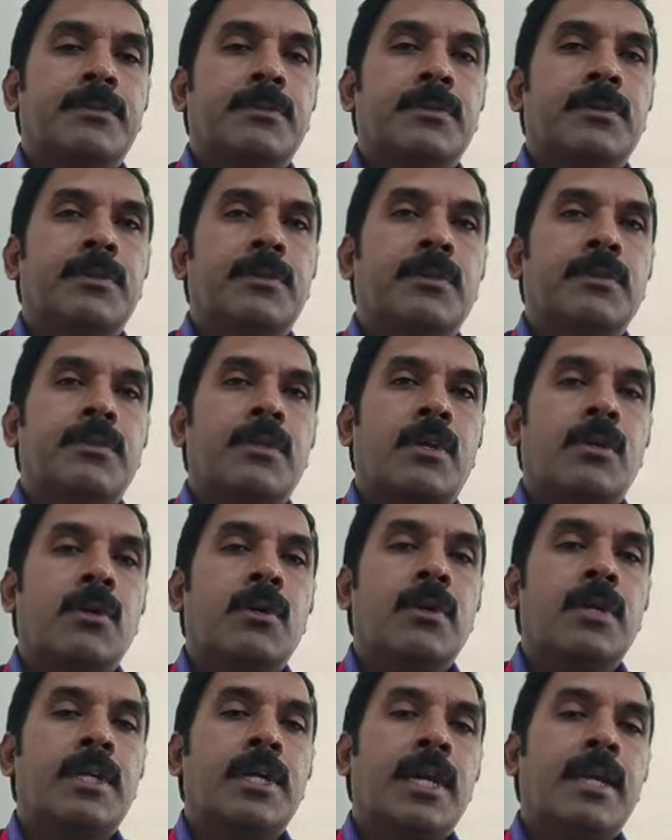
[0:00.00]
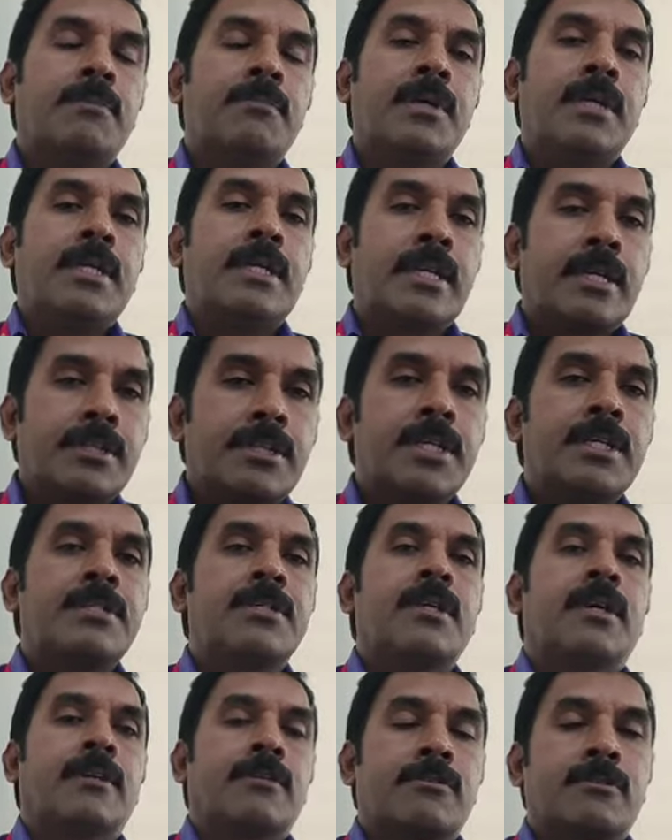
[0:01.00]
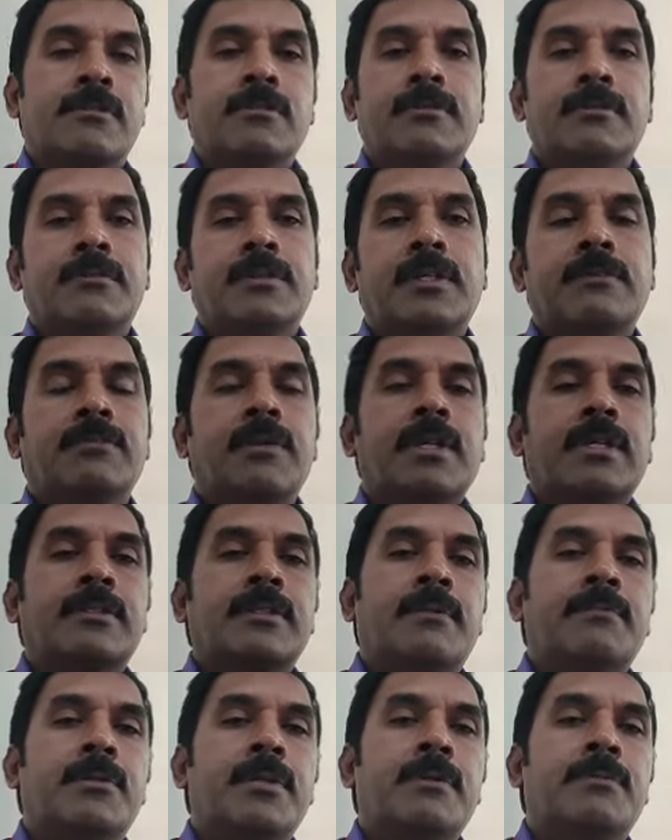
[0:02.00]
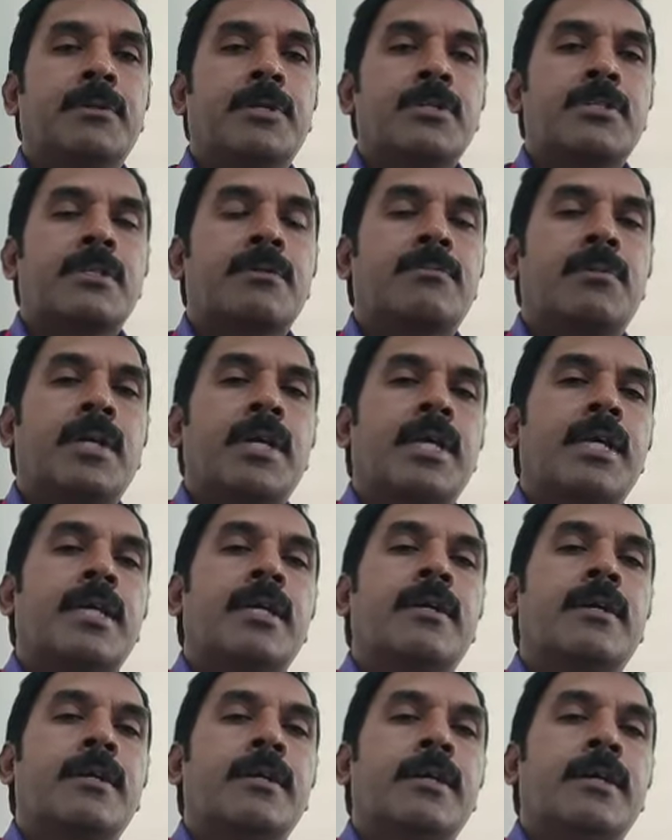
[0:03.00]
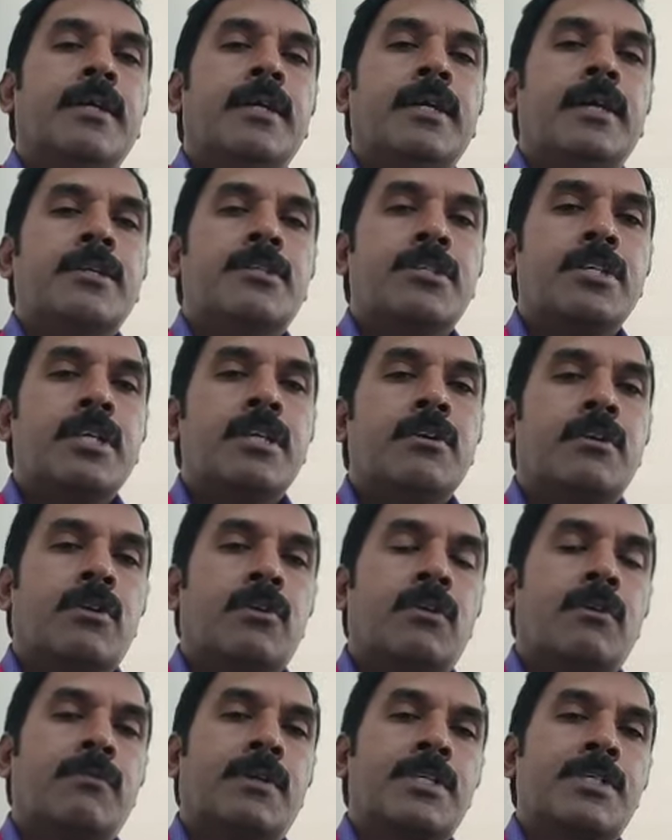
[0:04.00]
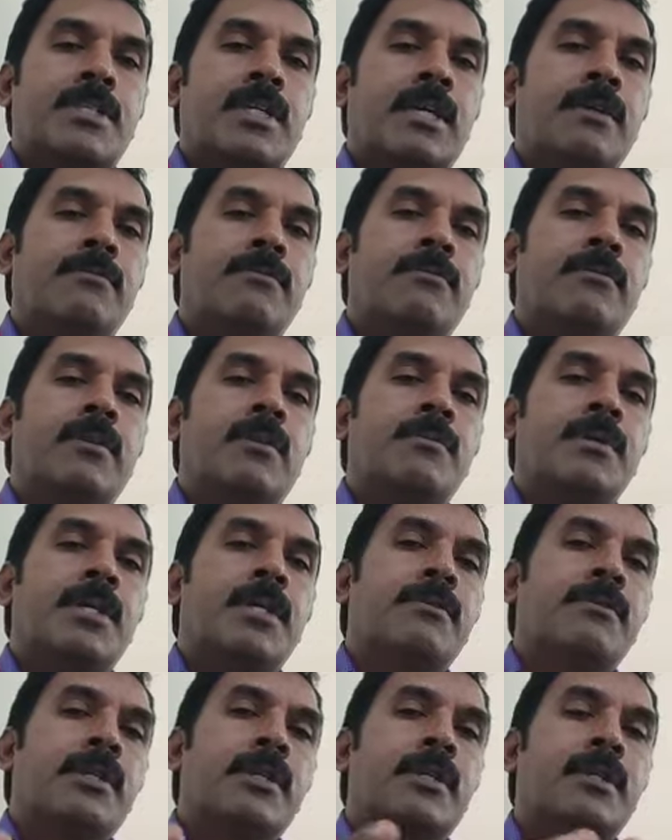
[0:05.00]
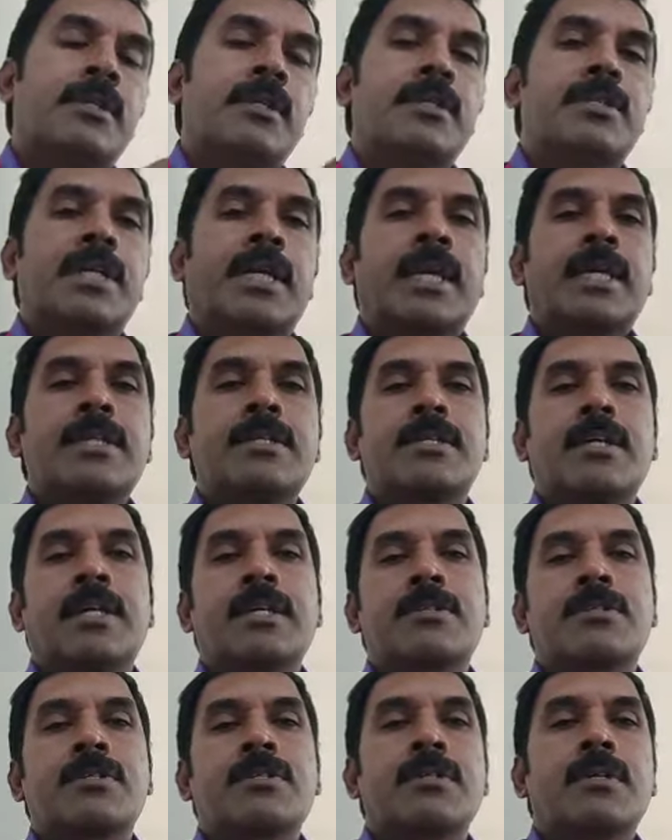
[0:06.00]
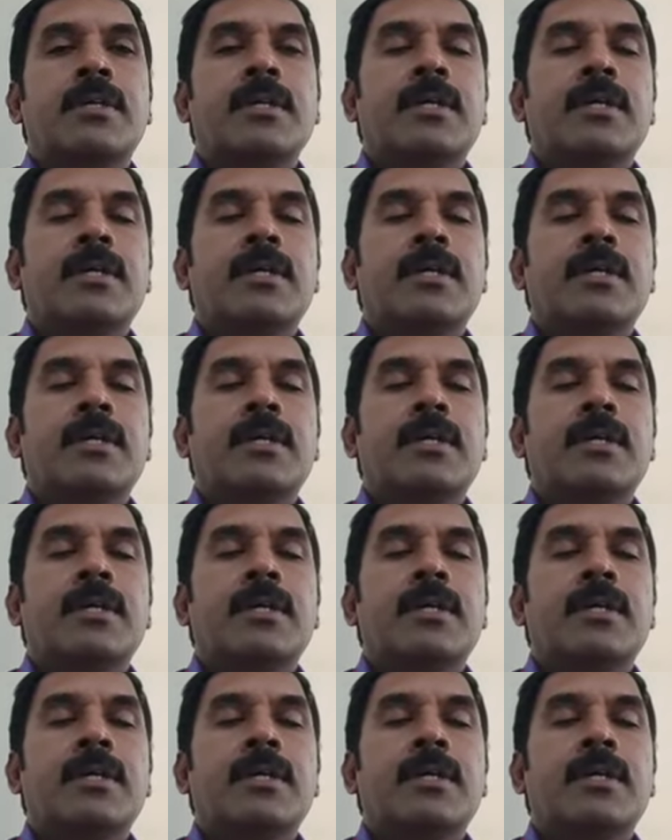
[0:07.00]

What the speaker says: So the role can be interchanged also. Say for example, a person playing a CEO role first time will be given the second chance